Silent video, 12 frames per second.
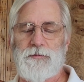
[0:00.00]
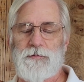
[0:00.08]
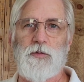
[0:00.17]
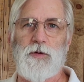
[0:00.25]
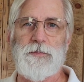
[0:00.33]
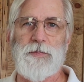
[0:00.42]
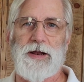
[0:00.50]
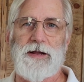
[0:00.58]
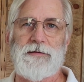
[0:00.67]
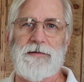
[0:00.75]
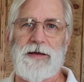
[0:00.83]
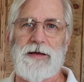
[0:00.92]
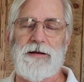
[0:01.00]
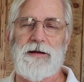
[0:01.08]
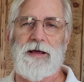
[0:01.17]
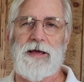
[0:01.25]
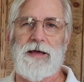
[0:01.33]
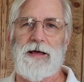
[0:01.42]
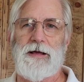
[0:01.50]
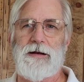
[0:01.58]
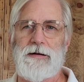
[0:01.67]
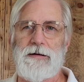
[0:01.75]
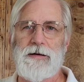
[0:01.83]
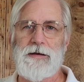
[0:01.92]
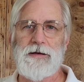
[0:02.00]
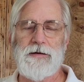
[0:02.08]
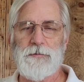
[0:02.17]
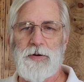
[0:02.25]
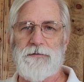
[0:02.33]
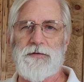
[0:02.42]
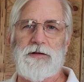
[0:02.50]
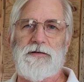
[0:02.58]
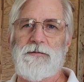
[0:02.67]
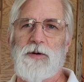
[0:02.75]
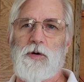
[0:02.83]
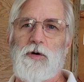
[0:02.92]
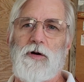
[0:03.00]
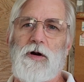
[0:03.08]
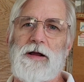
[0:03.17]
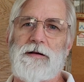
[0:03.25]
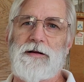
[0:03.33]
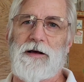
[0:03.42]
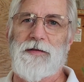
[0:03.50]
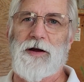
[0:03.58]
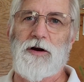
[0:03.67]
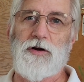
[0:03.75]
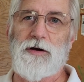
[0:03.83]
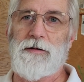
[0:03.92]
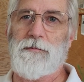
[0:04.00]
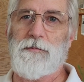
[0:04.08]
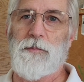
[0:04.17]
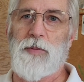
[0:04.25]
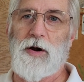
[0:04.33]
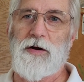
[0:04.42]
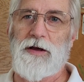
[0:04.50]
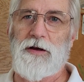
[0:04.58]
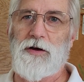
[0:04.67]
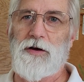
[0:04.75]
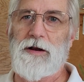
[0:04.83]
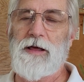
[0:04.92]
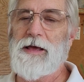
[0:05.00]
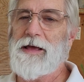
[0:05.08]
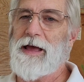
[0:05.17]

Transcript: the wood pellets in and puff it some more until they're good and burning good,